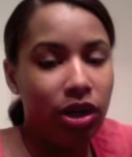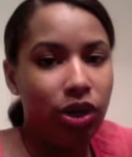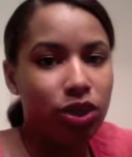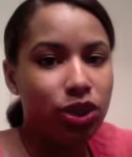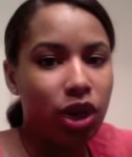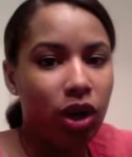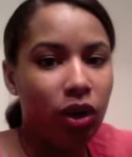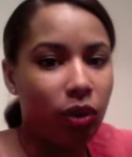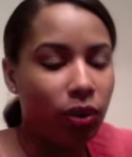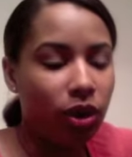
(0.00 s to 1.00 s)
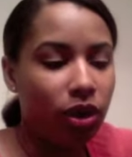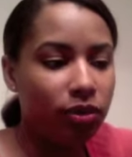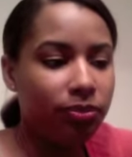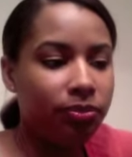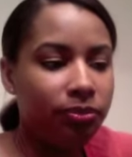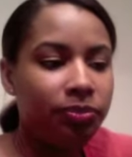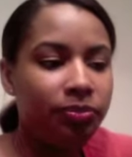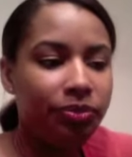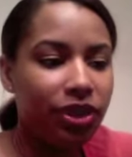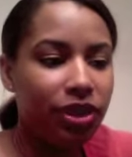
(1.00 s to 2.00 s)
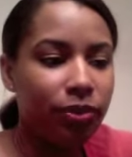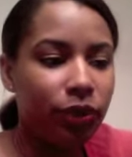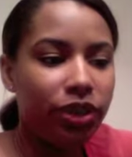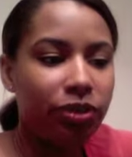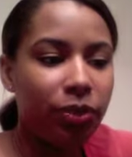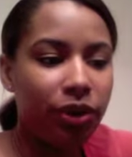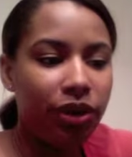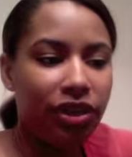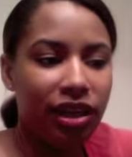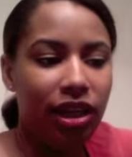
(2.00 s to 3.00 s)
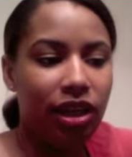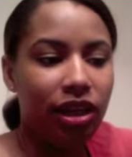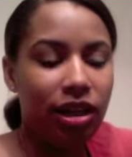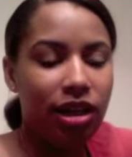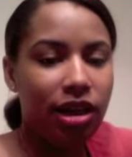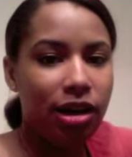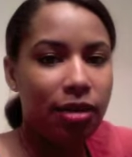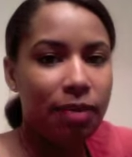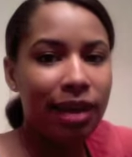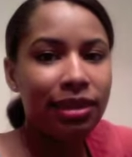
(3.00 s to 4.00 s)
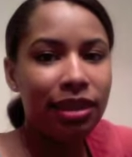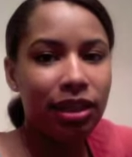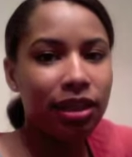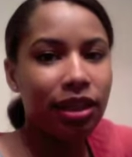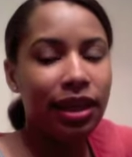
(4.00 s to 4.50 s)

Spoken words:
So the most important thing I think